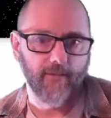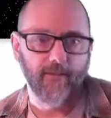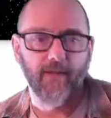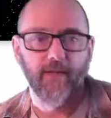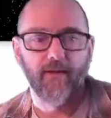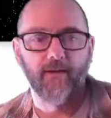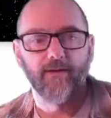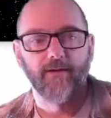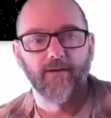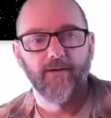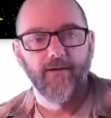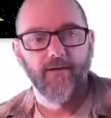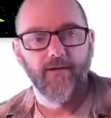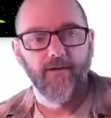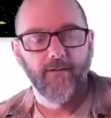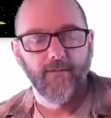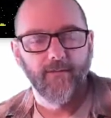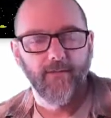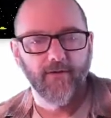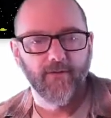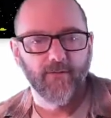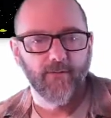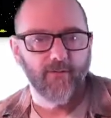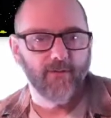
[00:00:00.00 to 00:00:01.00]
There we go.
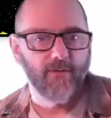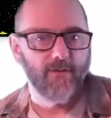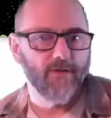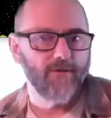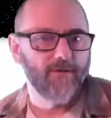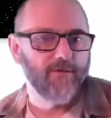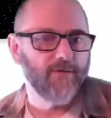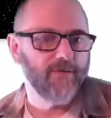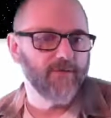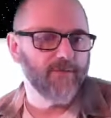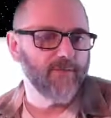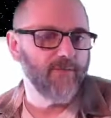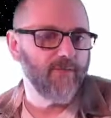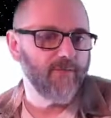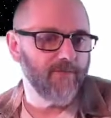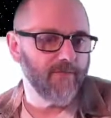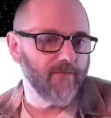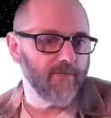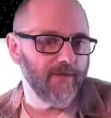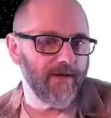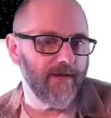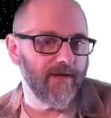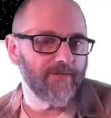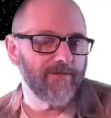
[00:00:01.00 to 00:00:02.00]
Multiple UFOs
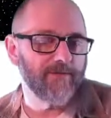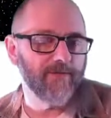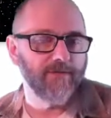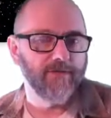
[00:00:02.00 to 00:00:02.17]
moving around.